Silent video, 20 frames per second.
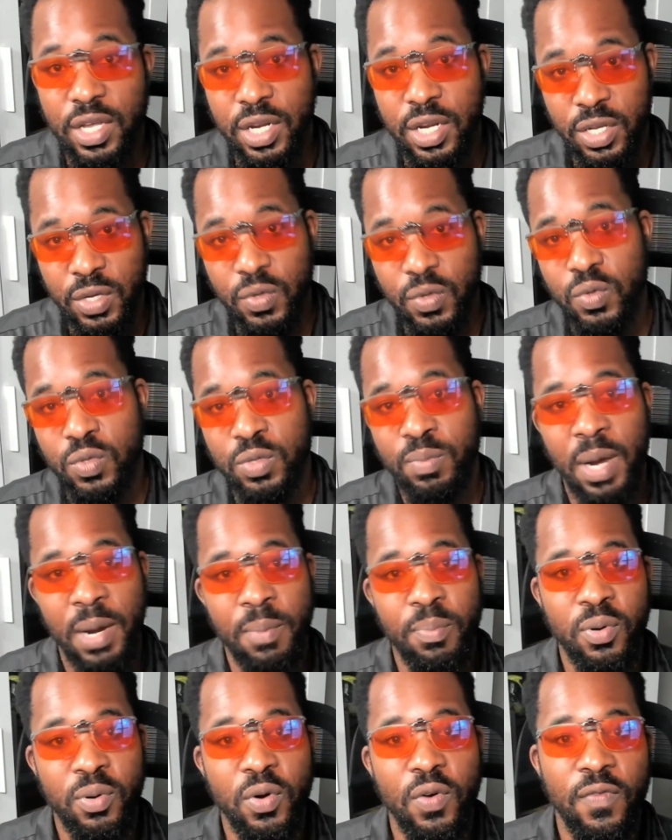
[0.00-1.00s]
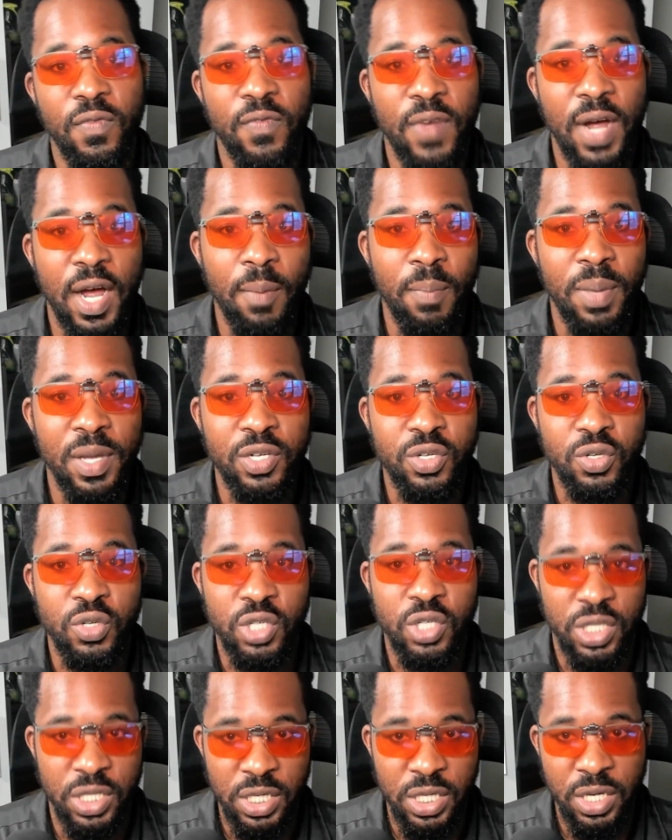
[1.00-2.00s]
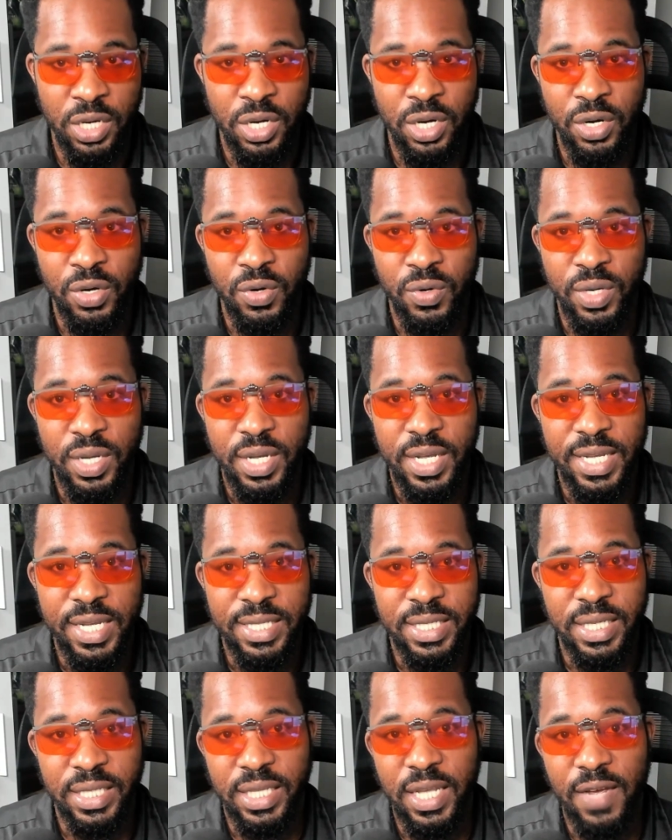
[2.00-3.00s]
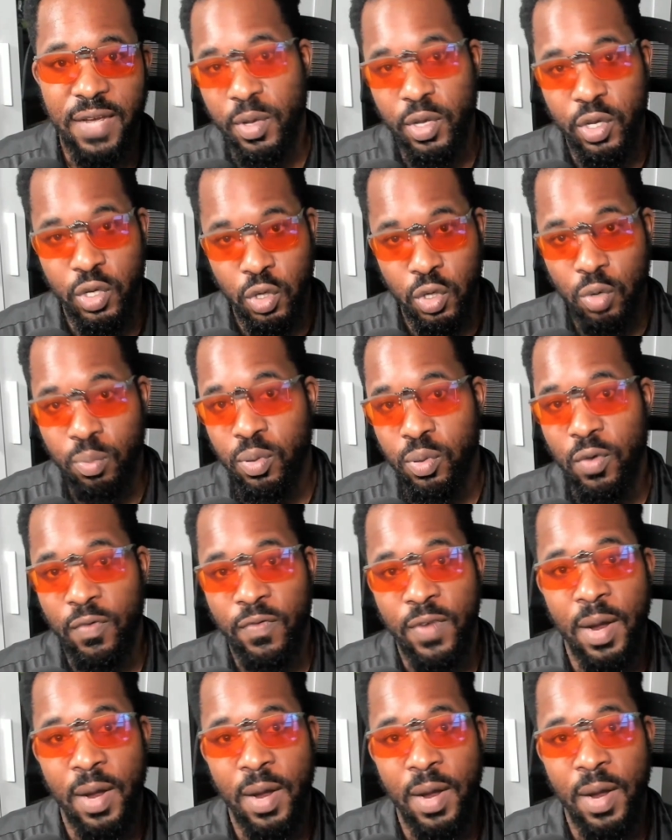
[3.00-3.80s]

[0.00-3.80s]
use my profile picture cheat code to level your profile